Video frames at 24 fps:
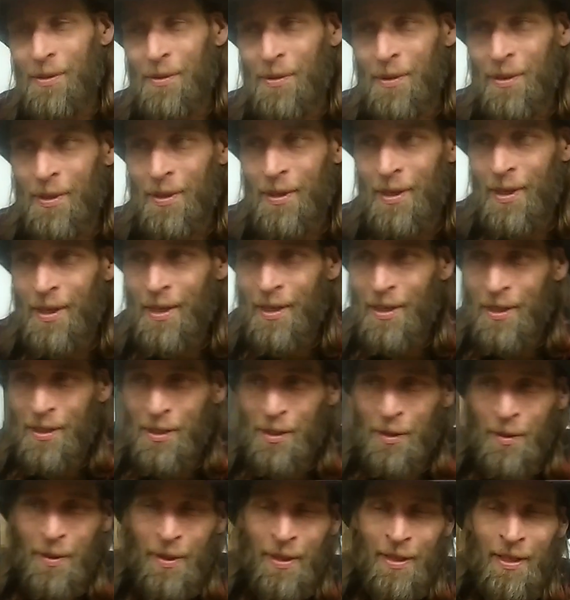or
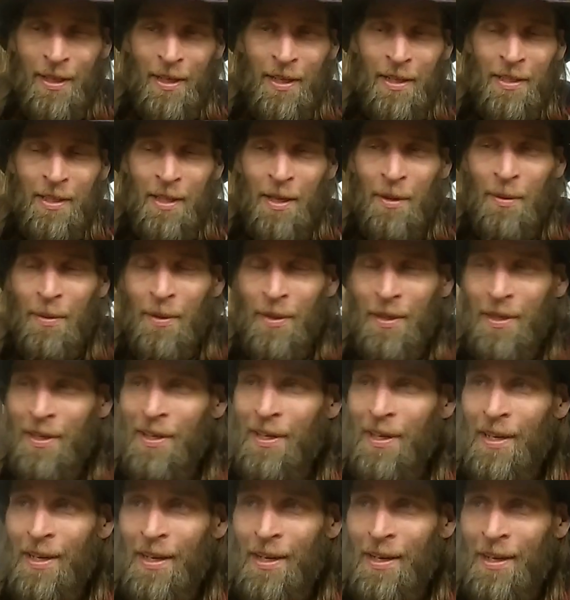doing things they wouldn't.